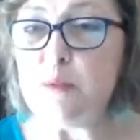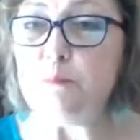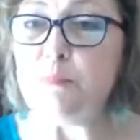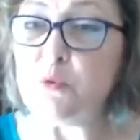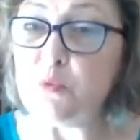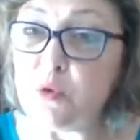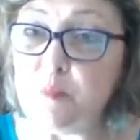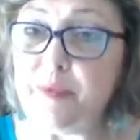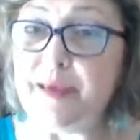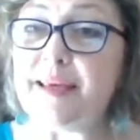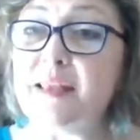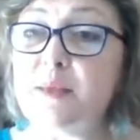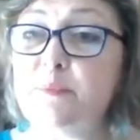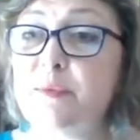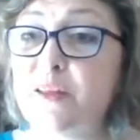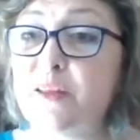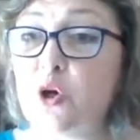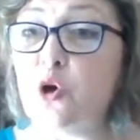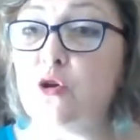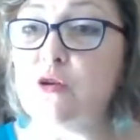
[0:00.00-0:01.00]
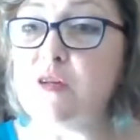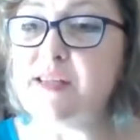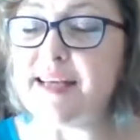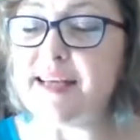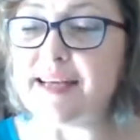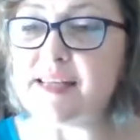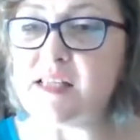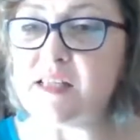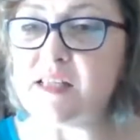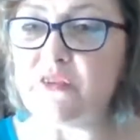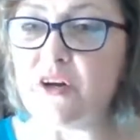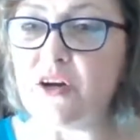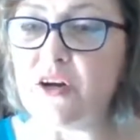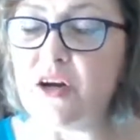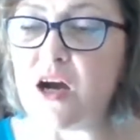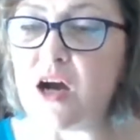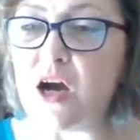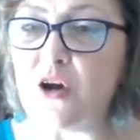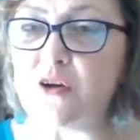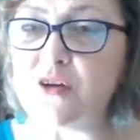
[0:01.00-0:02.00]
but we make them in the context of
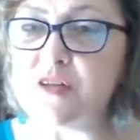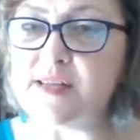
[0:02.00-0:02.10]
our